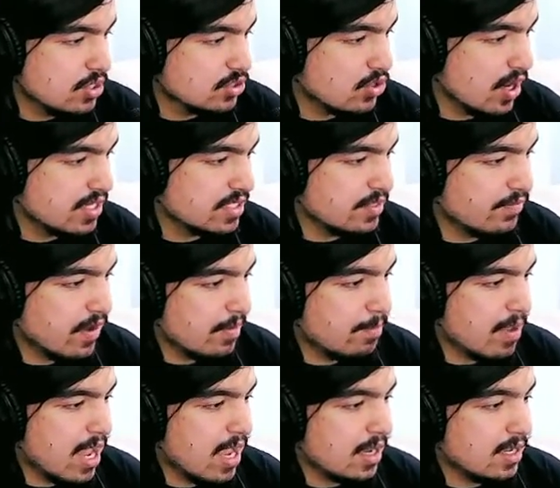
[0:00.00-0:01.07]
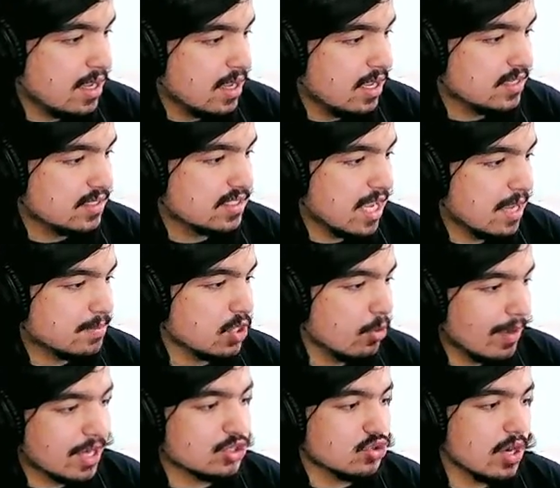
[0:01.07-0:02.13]
tries to fight back and escapes.
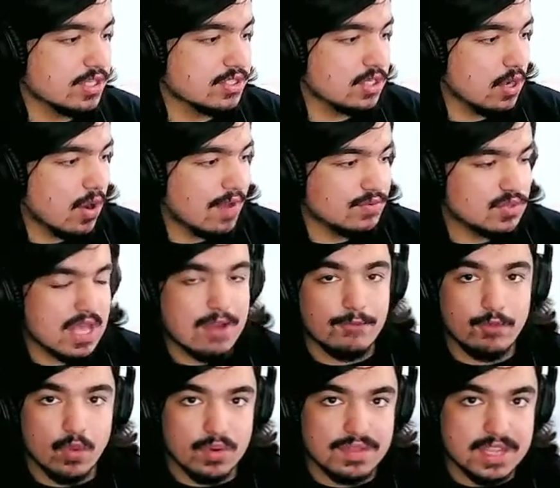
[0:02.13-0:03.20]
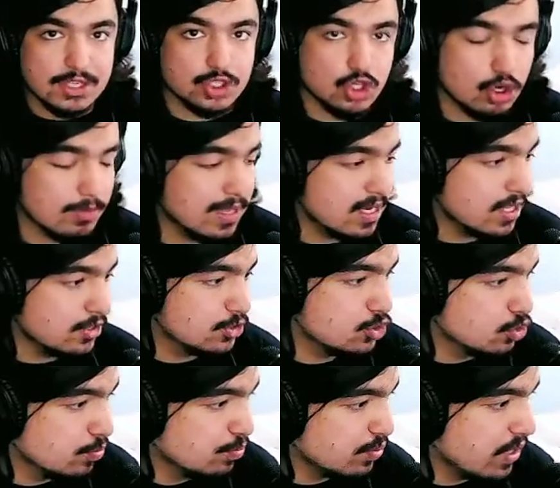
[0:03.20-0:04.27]
Omega tries to go after that for the German
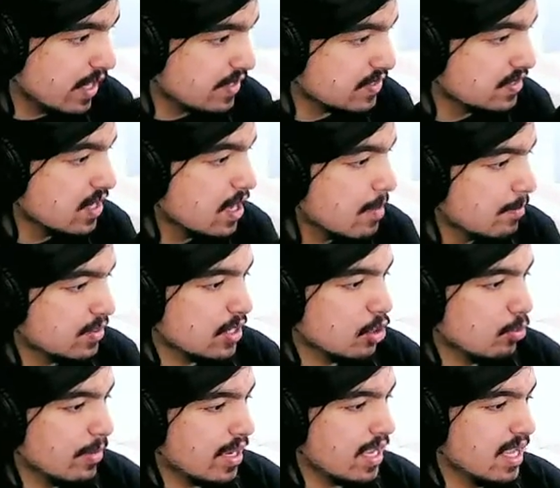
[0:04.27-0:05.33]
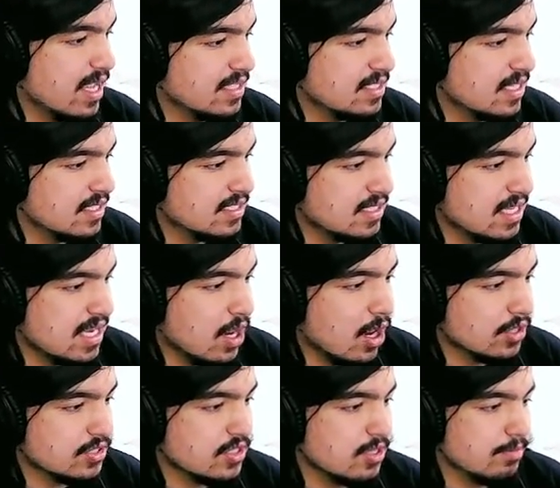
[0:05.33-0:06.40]
suplex, but then Omega hits his knee
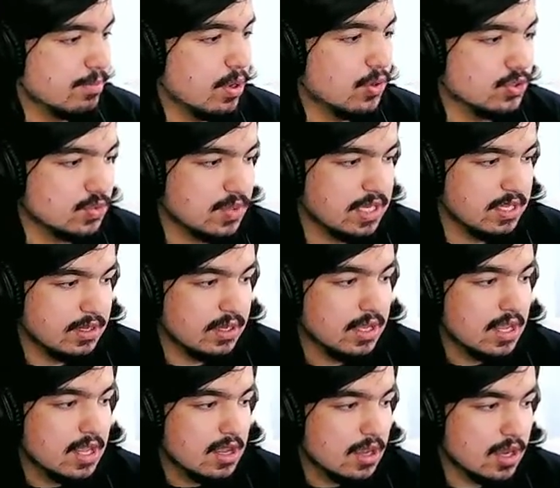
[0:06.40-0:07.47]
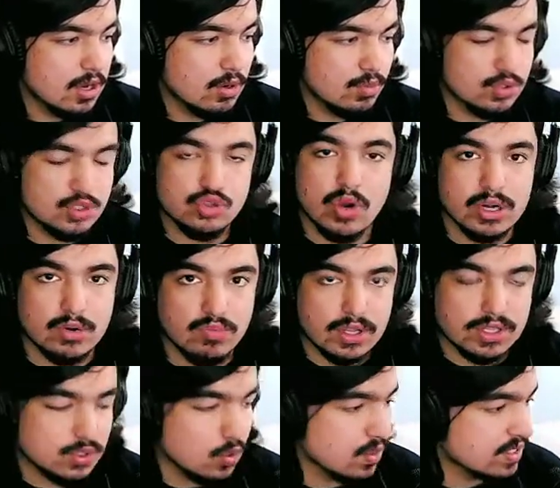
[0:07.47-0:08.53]
onto the post when he was trying to
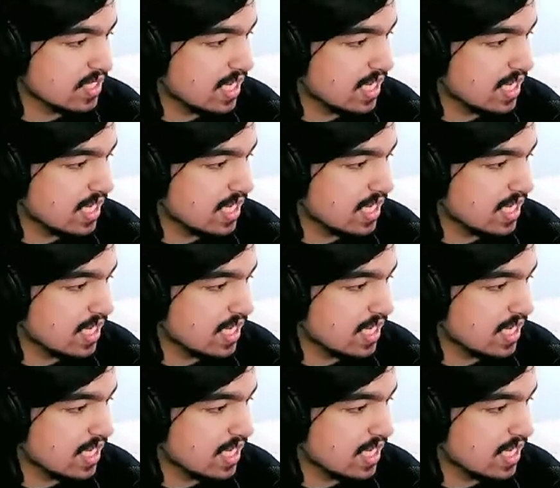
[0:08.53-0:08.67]
run towards